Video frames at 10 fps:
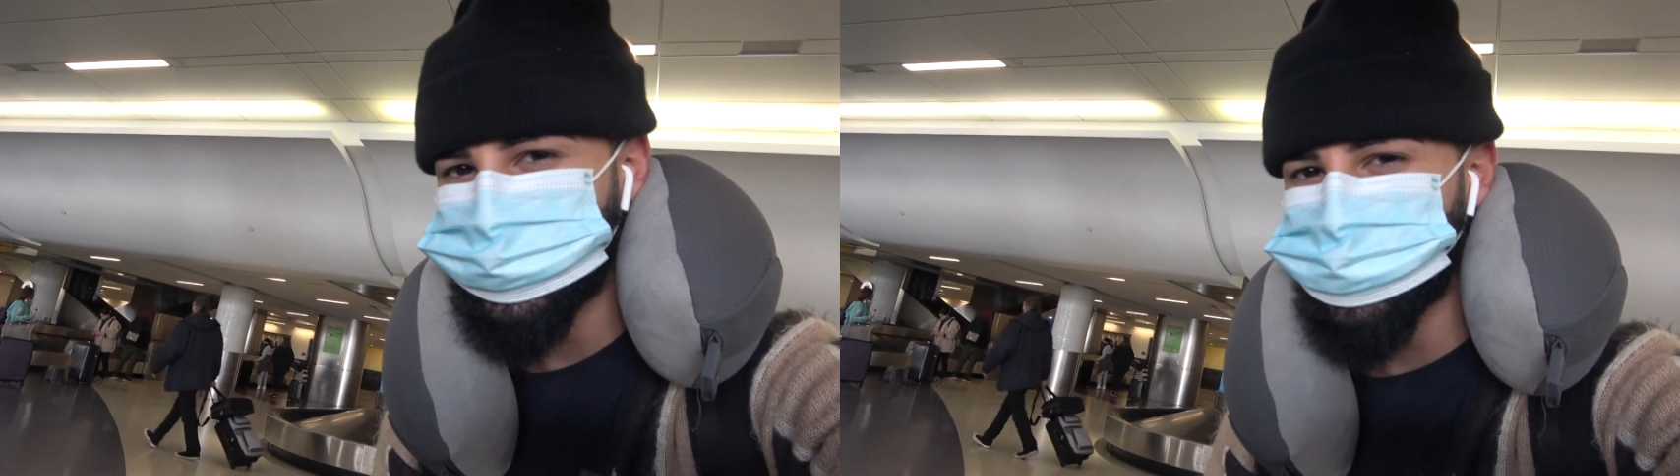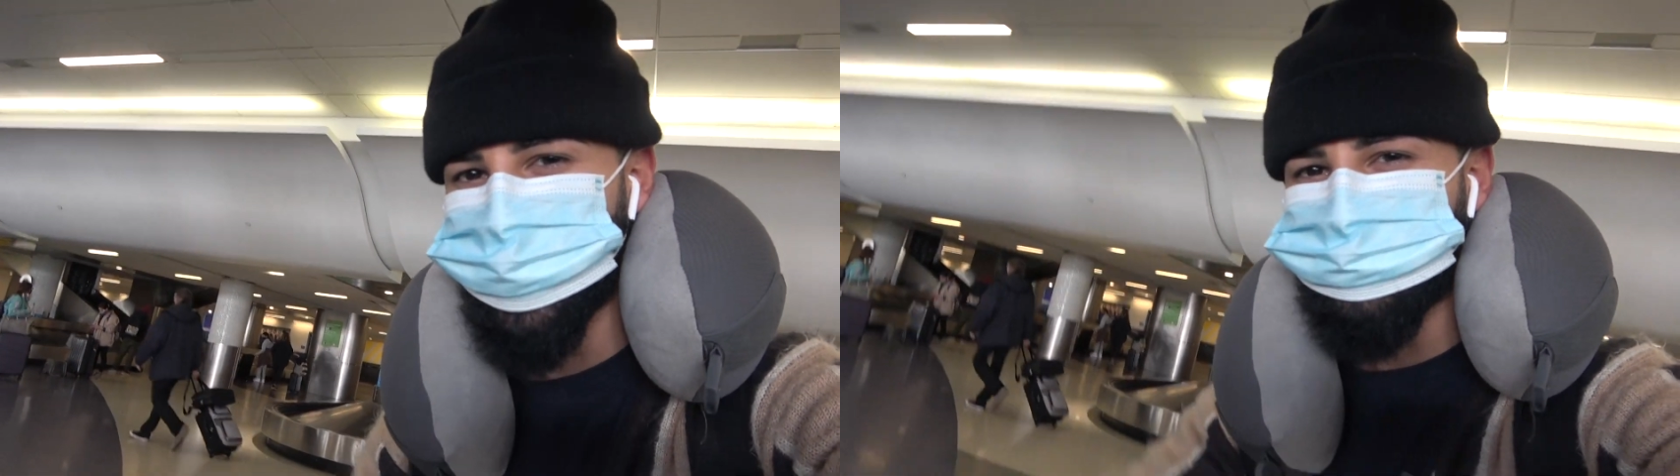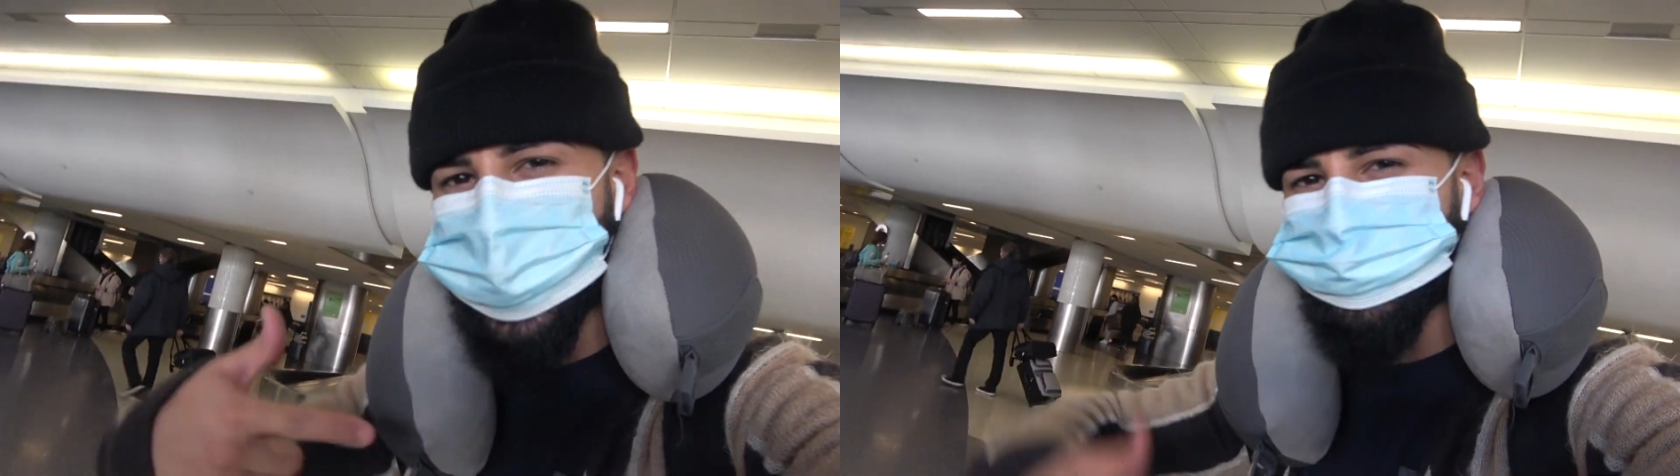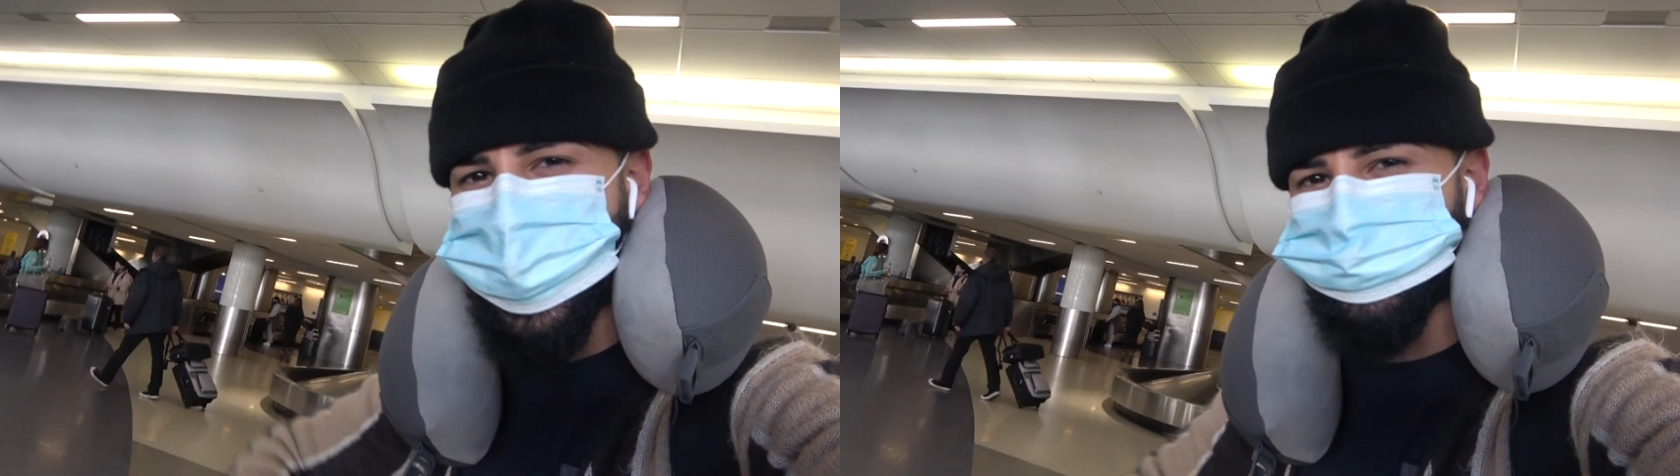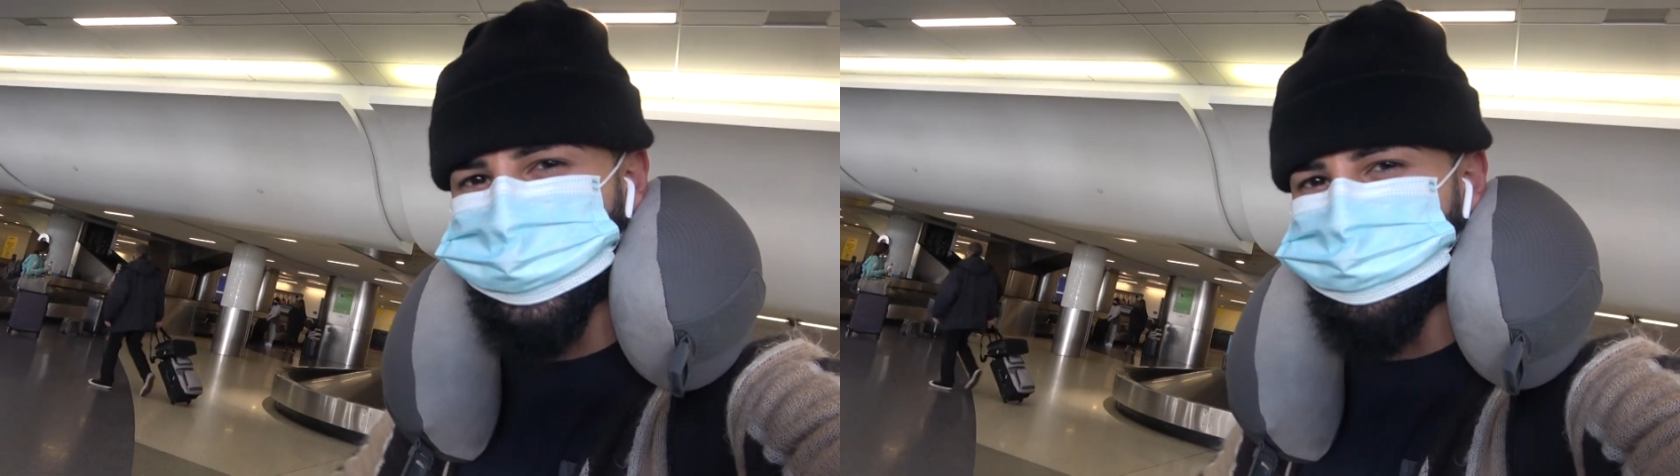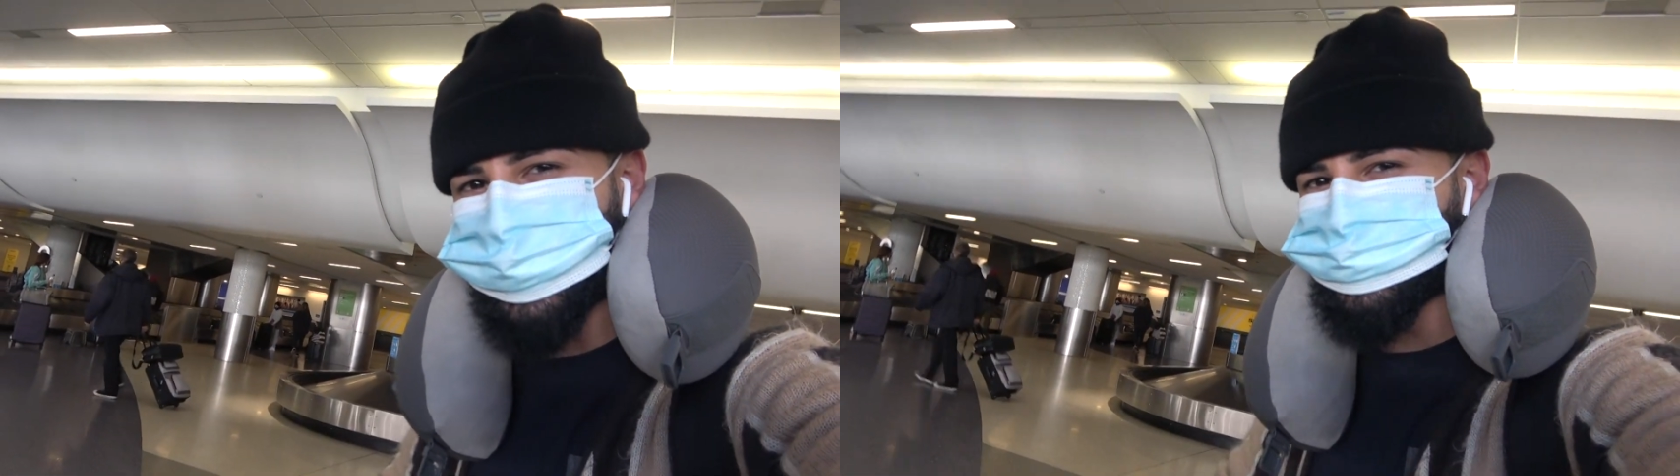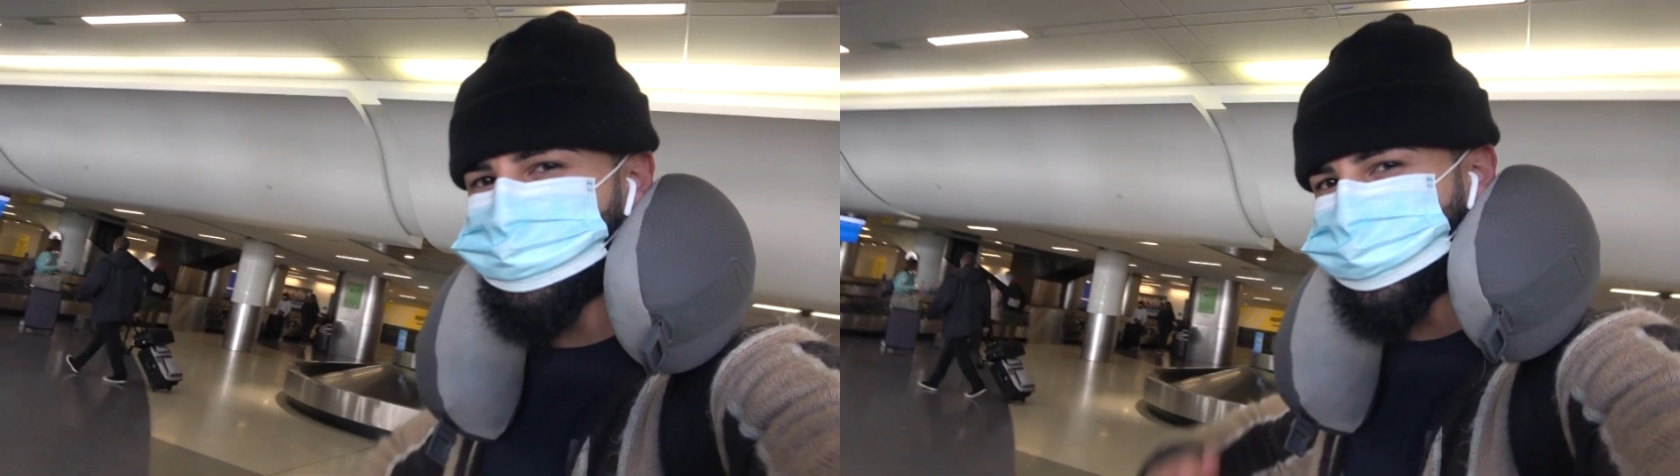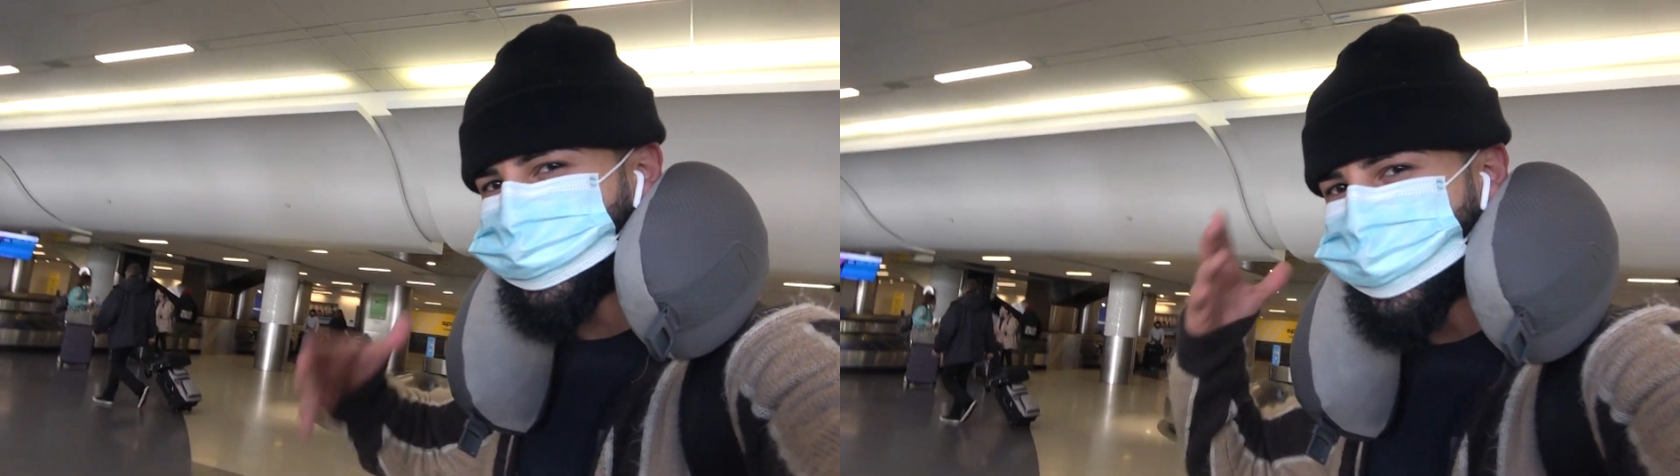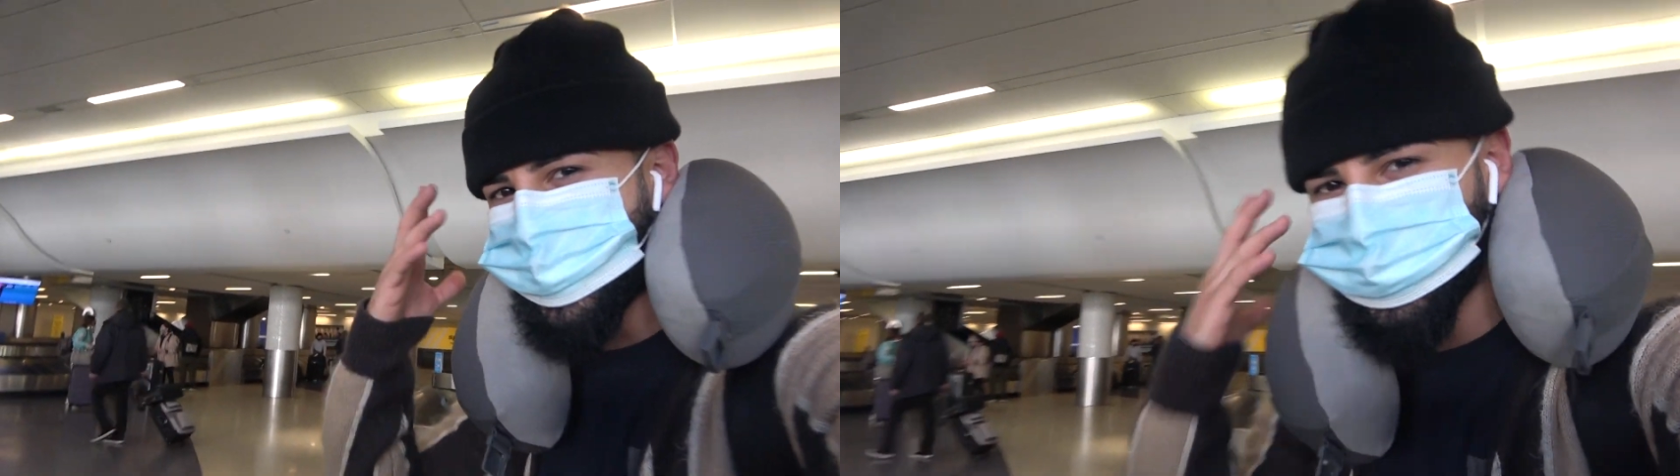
So if I'm having an amazing morning,